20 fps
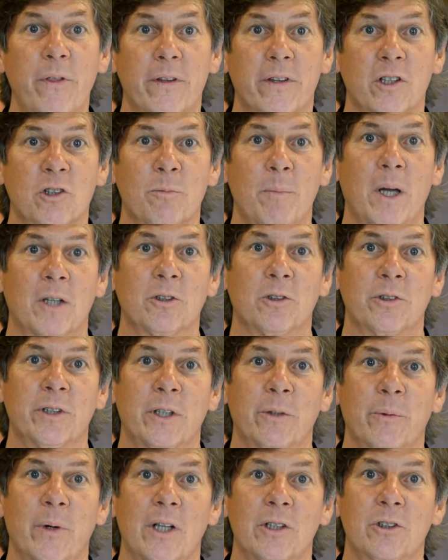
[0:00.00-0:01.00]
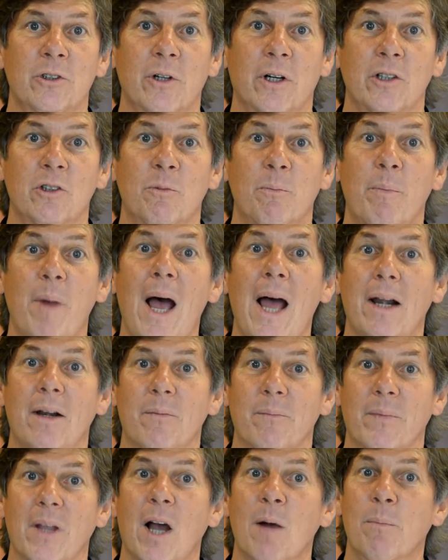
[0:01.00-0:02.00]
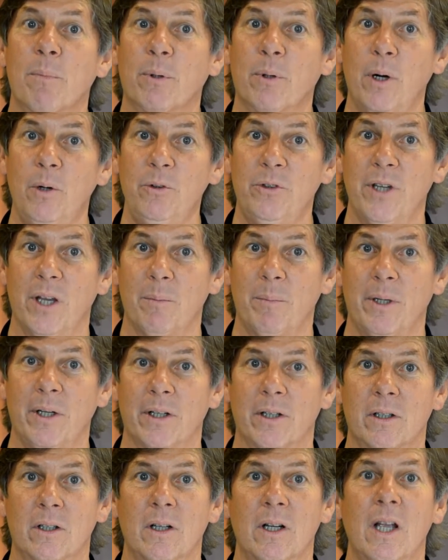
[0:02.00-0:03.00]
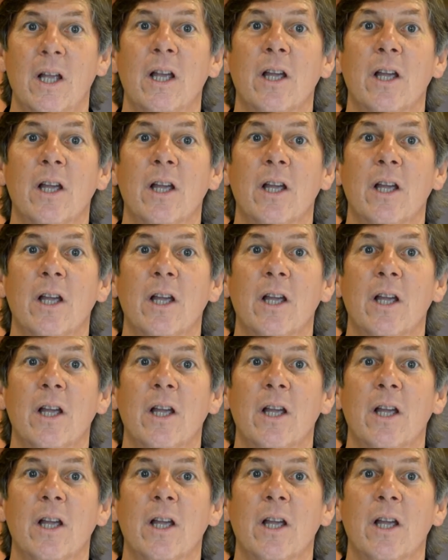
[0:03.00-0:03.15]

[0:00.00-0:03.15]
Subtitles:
of the specialty restaurants, but a pro tip here,